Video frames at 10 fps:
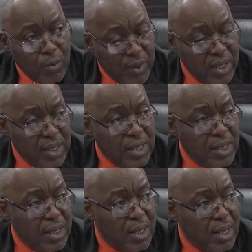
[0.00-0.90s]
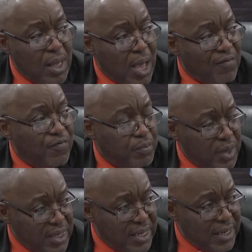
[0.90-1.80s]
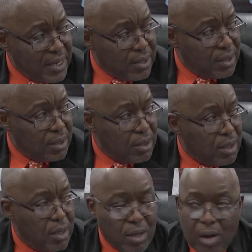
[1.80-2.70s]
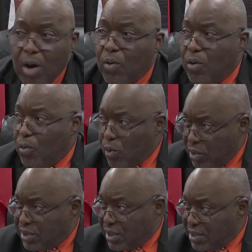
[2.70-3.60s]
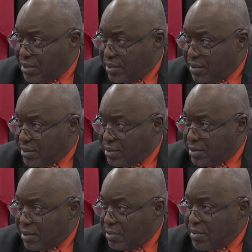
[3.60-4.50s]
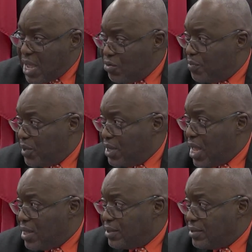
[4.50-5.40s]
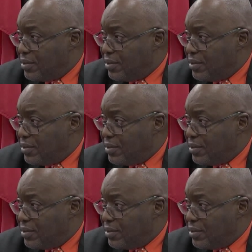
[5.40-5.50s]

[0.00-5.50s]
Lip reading: We have muddied our waters. May I repeat that?